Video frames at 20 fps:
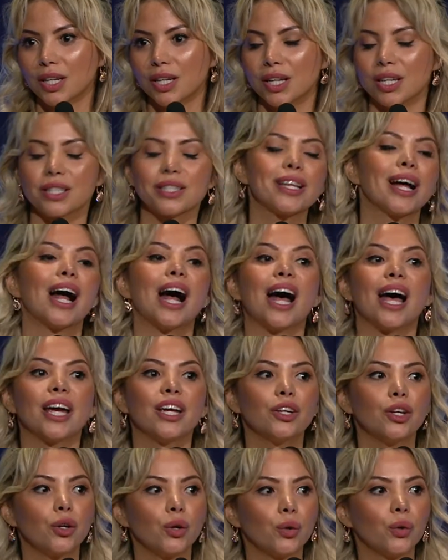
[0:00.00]
is that I
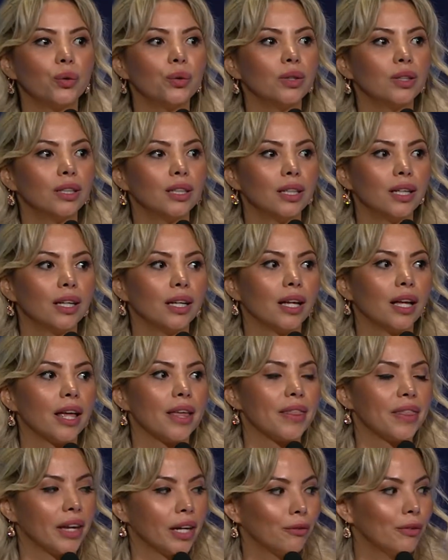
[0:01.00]
knew
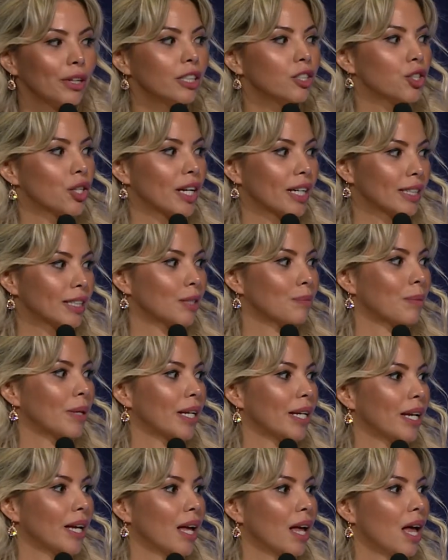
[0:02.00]
they rejected
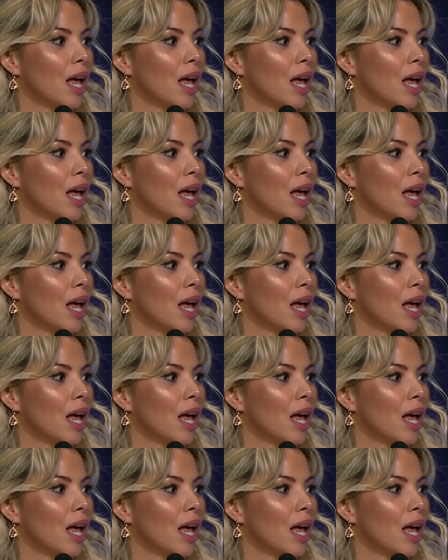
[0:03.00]
me